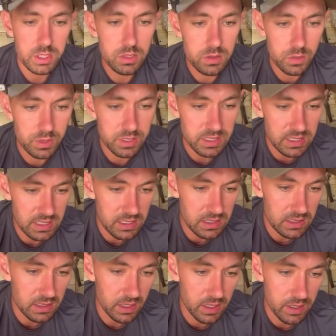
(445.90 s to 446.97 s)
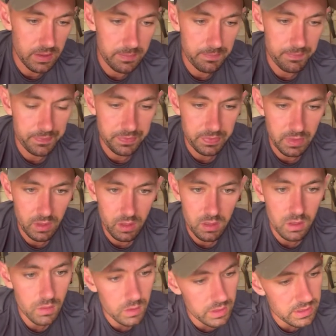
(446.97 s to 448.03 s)
use one of these,
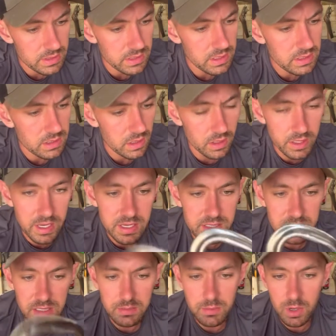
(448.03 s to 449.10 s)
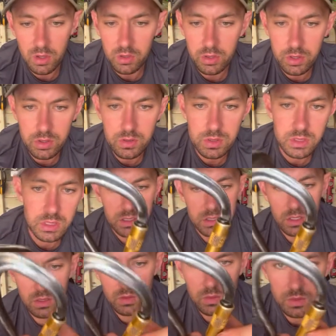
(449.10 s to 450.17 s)
what is this, ISC Mongoose.
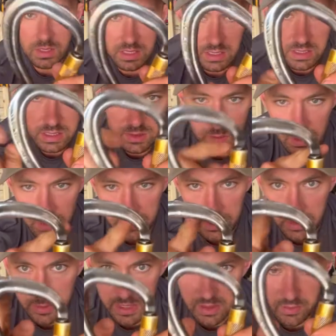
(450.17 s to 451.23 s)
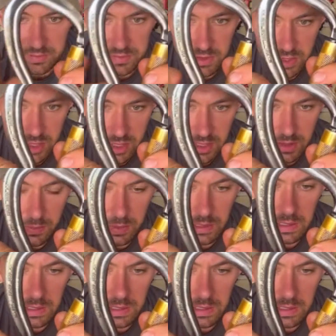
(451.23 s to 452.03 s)
So this is what I was on about with the shape.